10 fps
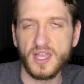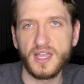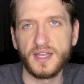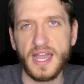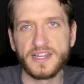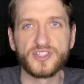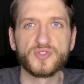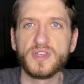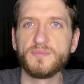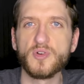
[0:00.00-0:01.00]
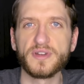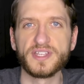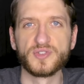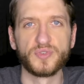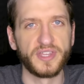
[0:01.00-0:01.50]
uh, on a street board
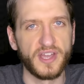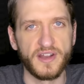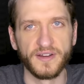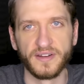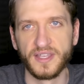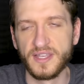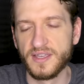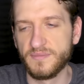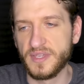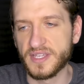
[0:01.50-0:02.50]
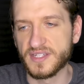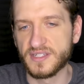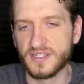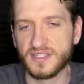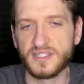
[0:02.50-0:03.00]
is really hard
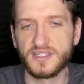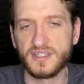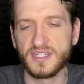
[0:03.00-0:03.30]
because the,